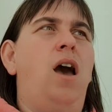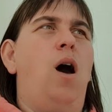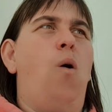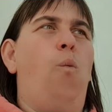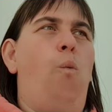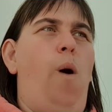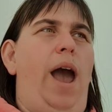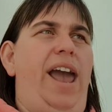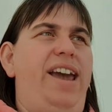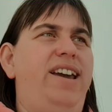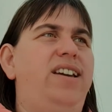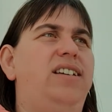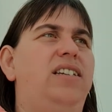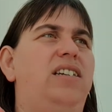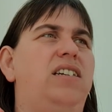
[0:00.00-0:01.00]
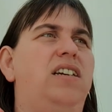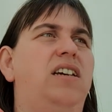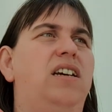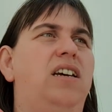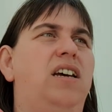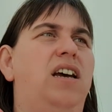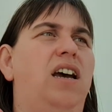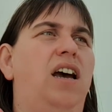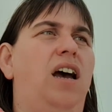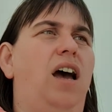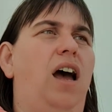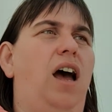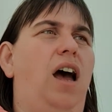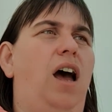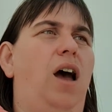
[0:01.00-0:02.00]
wait,
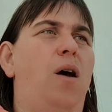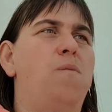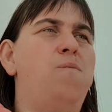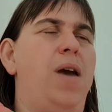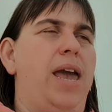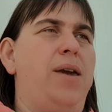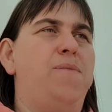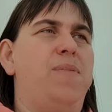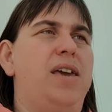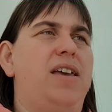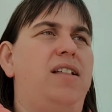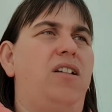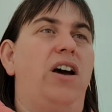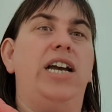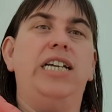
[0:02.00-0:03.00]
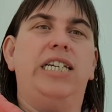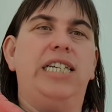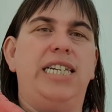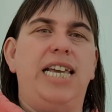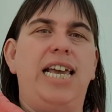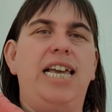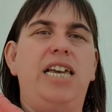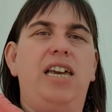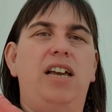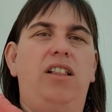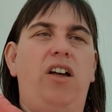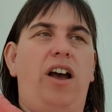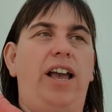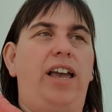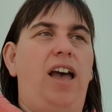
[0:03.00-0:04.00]
maybe like seek
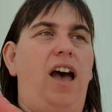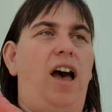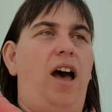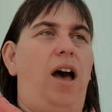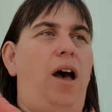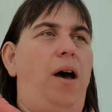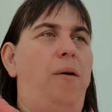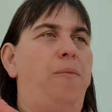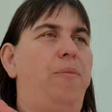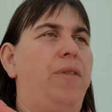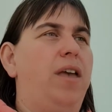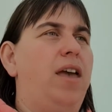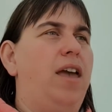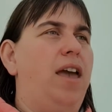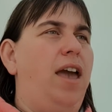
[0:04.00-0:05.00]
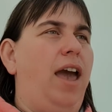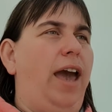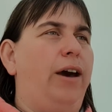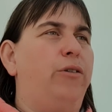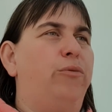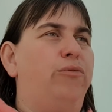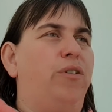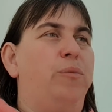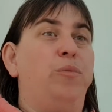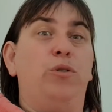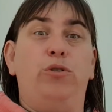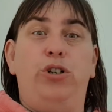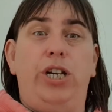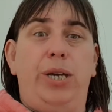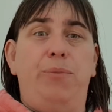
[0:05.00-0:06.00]
like um, help from
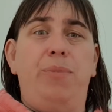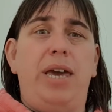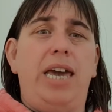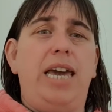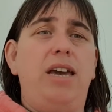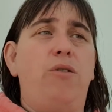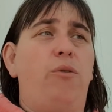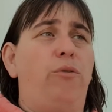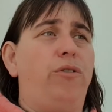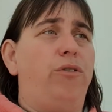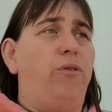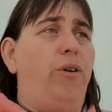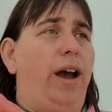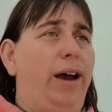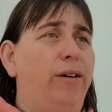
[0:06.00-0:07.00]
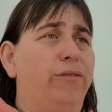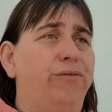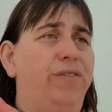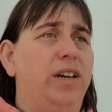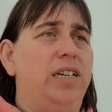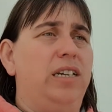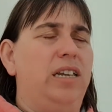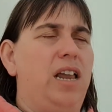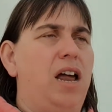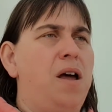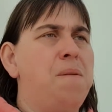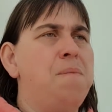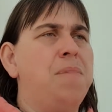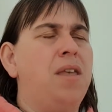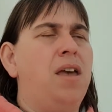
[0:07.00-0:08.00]
your G P or your health visitor.
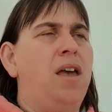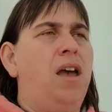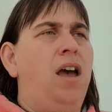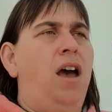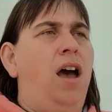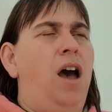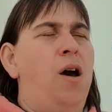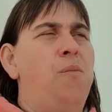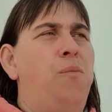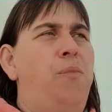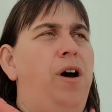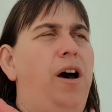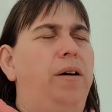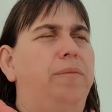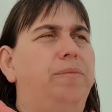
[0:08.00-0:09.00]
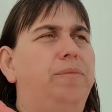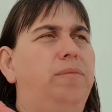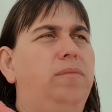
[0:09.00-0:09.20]
But